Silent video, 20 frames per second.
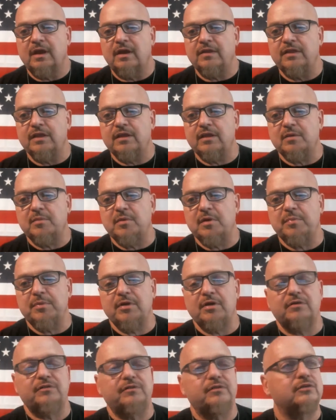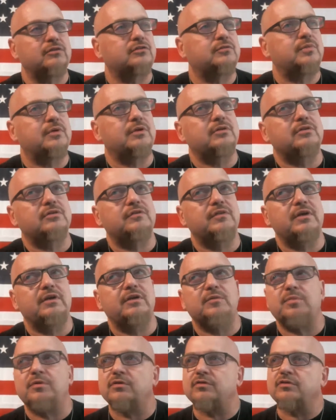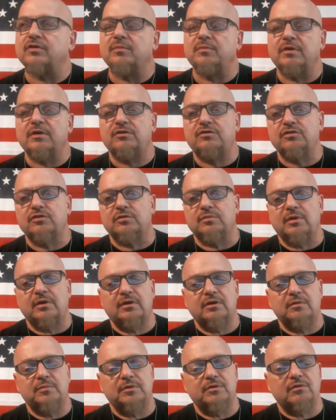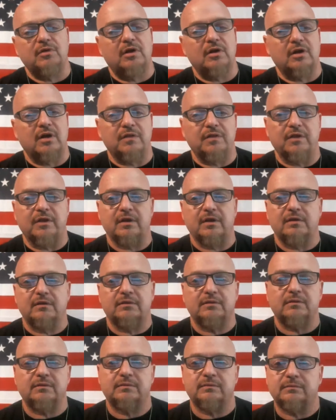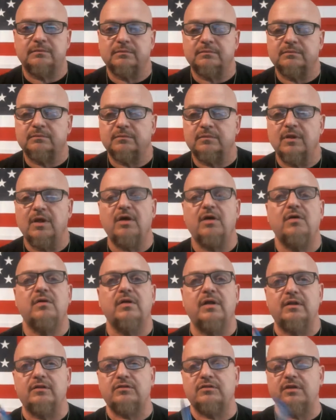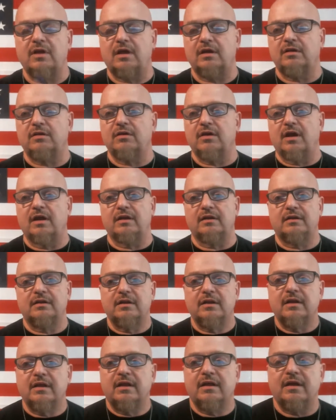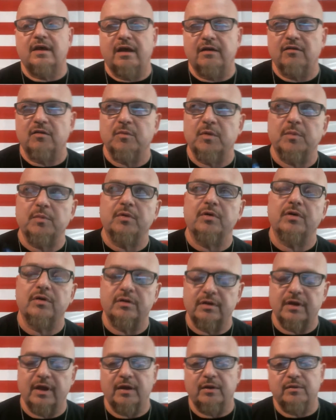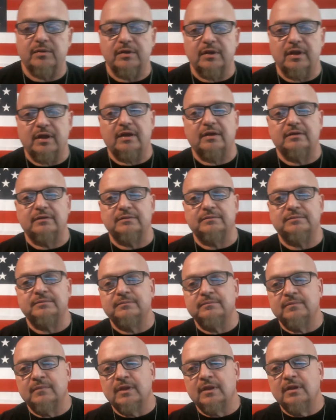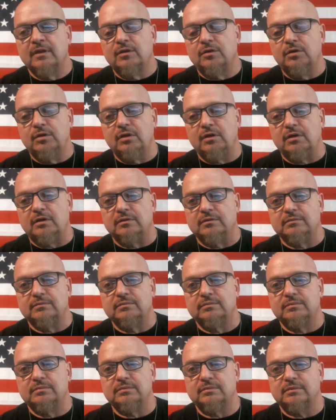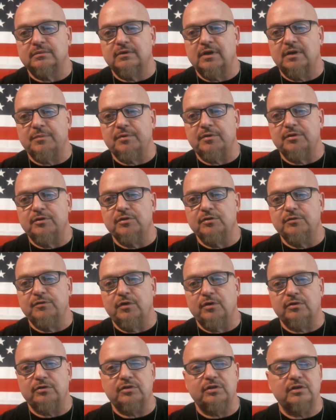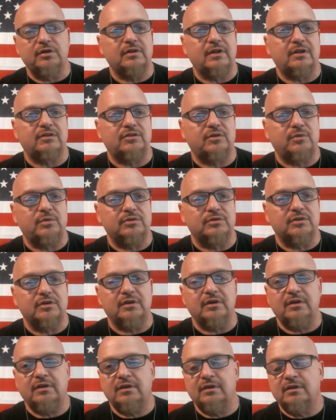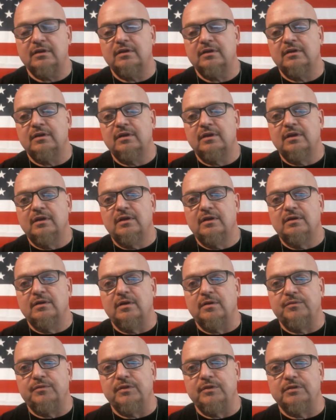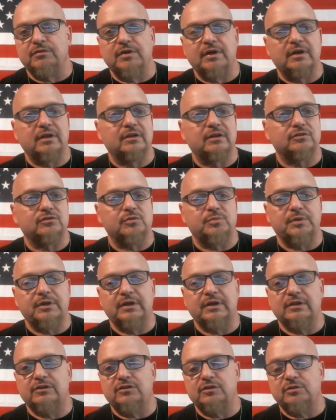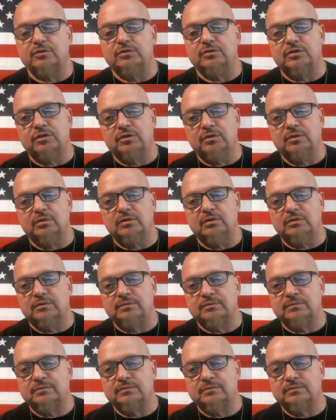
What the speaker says: I think that might be our first Pennsylvania person. I'm not sure. I could be wrong on that. No, that's not. You're not. I remember now. Yeah. Cool. A couple of new folks here. That's always good. Hopefully the regulars will be in soon too, and